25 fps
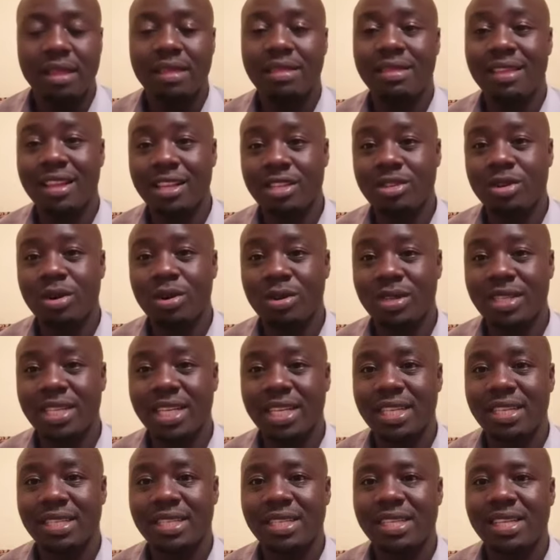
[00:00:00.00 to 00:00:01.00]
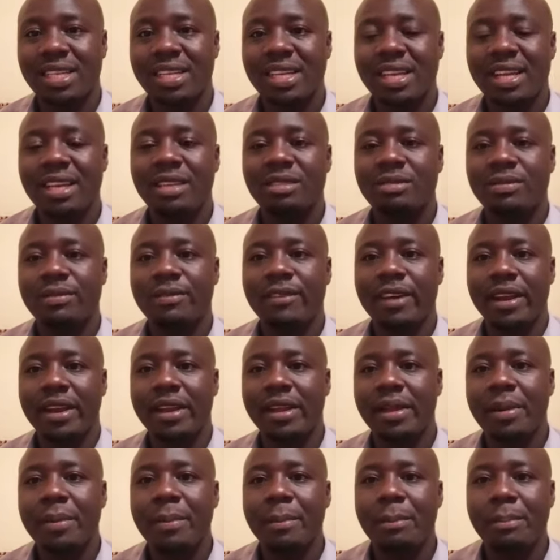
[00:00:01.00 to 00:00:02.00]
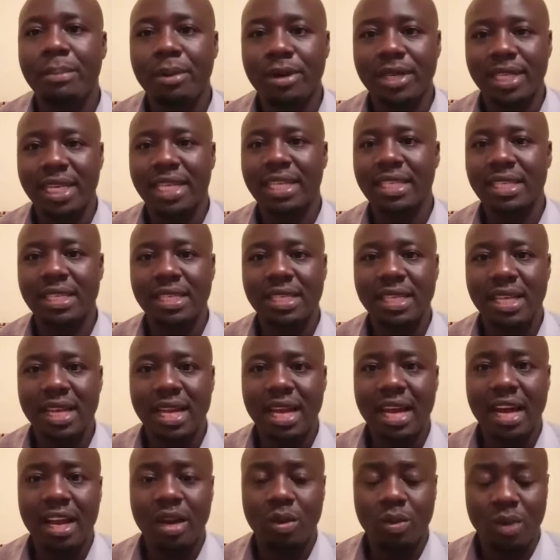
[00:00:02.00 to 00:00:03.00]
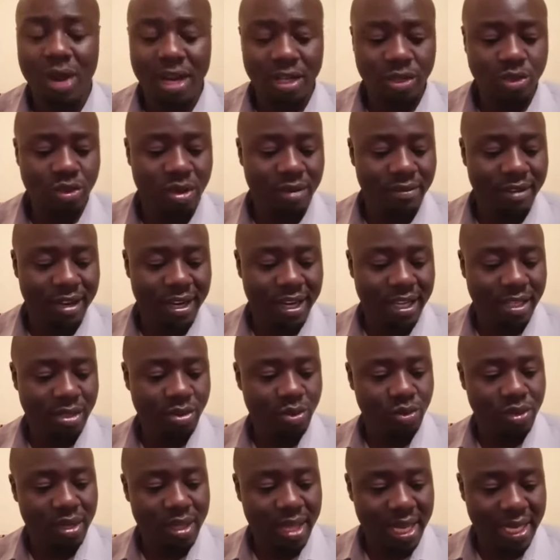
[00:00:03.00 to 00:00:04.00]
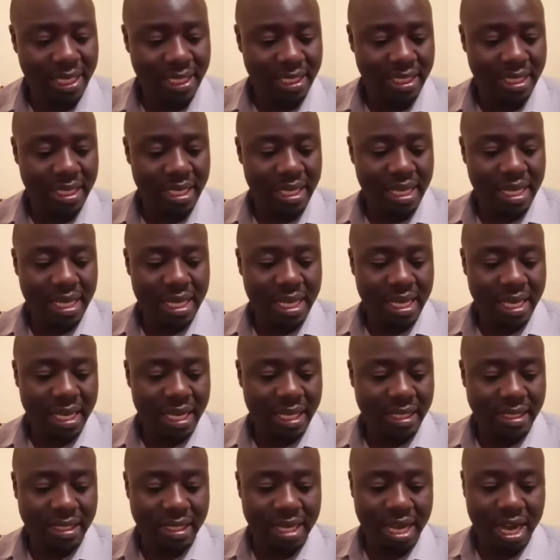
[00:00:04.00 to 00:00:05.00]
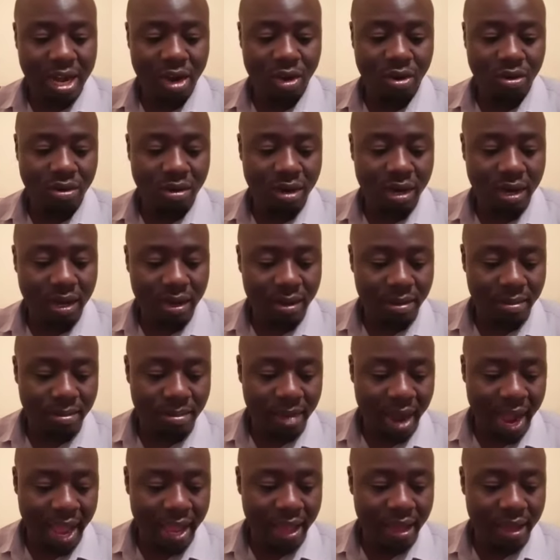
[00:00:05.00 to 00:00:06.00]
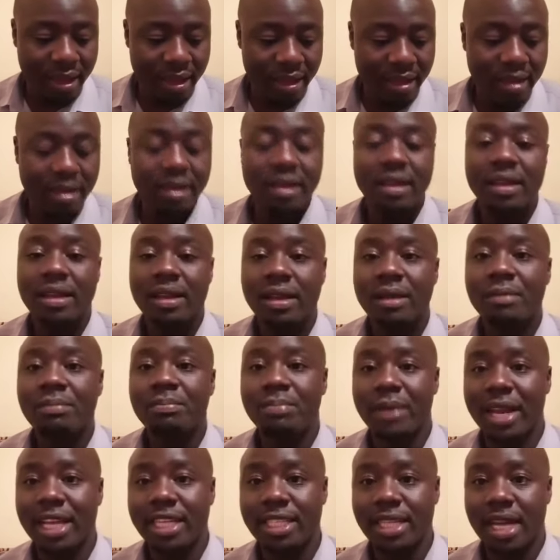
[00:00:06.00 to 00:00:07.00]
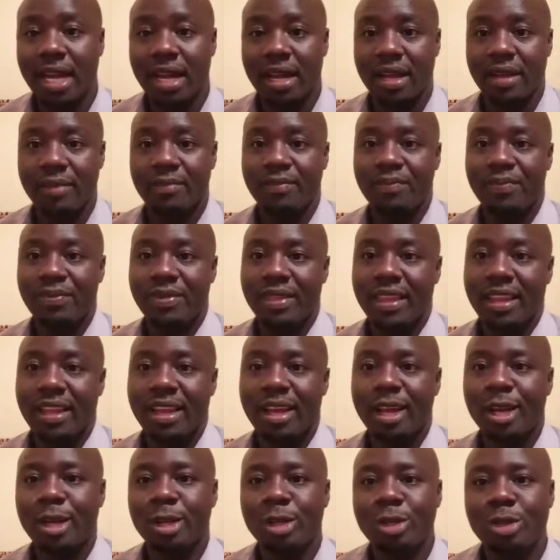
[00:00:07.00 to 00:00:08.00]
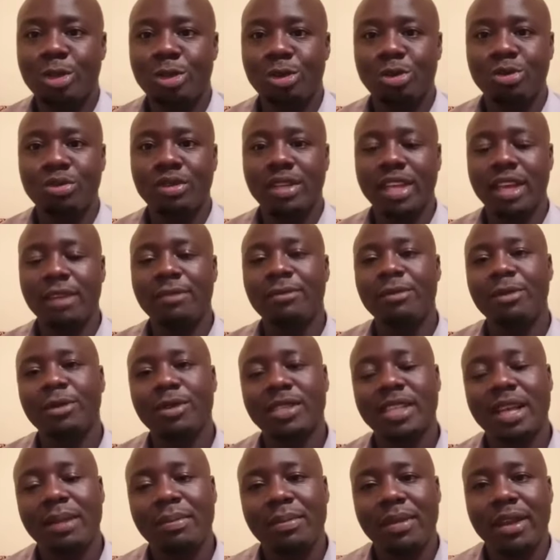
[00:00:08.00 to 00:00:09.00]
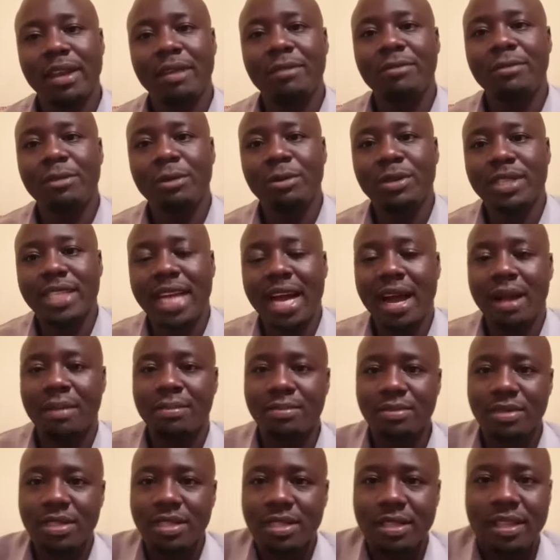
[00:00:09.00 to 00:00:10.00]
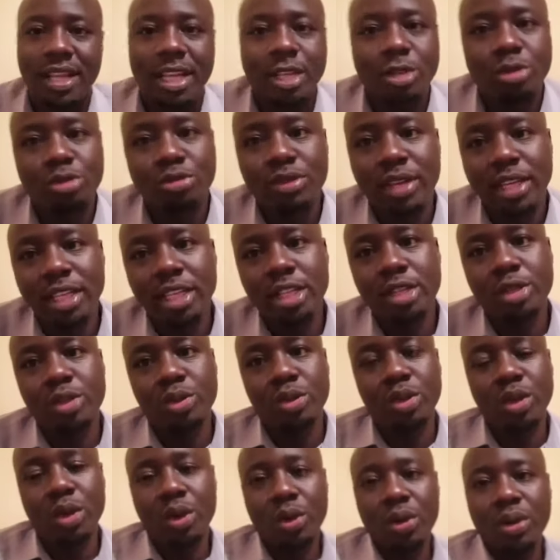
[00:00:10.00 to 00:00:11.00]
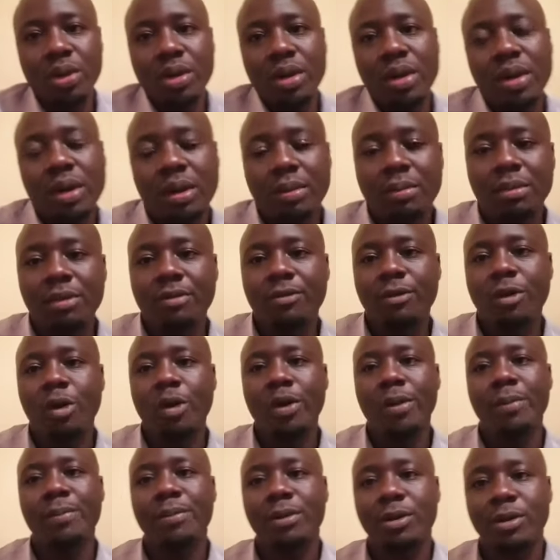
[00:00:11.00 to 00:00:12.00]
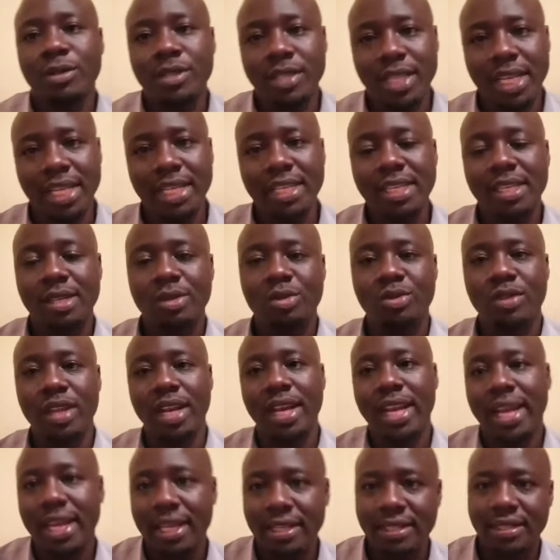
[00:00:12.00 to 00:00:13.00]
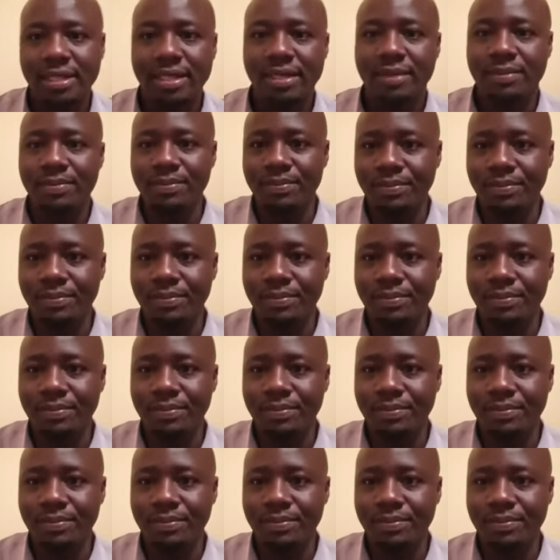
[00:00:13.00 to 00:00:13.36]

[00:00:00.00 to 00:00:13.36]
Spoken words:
This content is very important. And once you have understood that, it's now my pleasure to give you a few terms that you need to know before we proceed to the next.